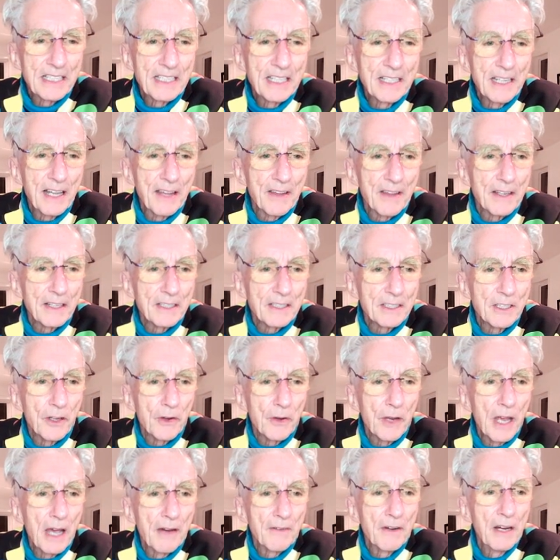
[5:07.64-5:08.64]
another thing. So
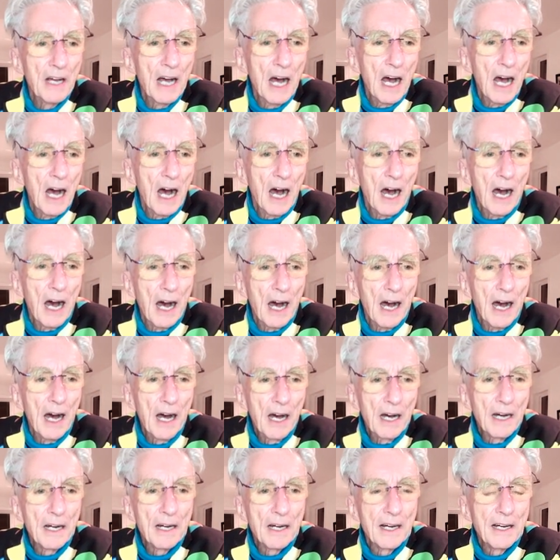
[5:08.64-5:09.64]
you have uh,
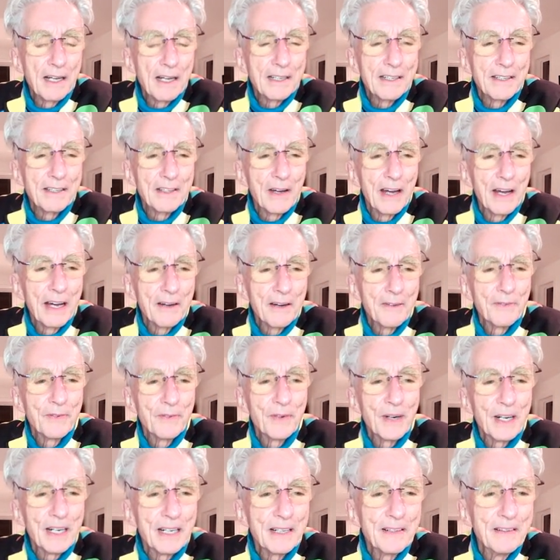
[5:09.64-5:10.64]
HUD, you have
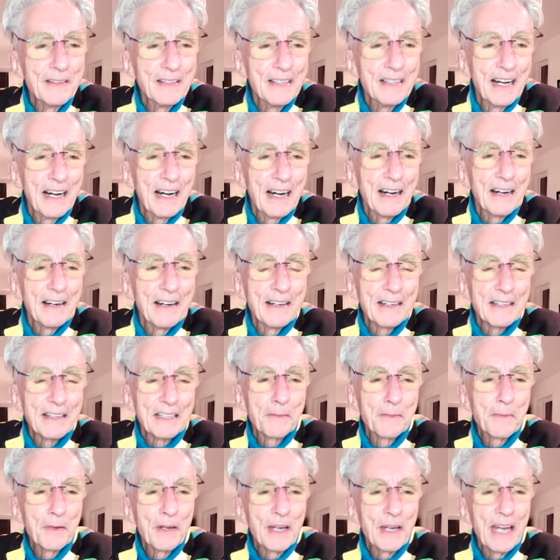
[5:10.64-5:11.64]
uh, uh,
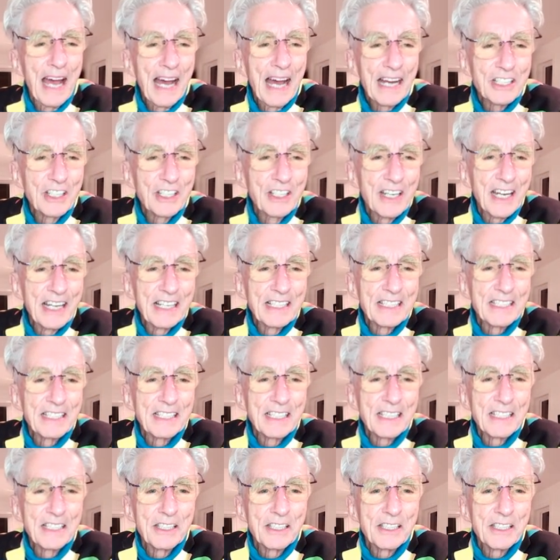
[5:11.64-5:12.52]
Community Action Agency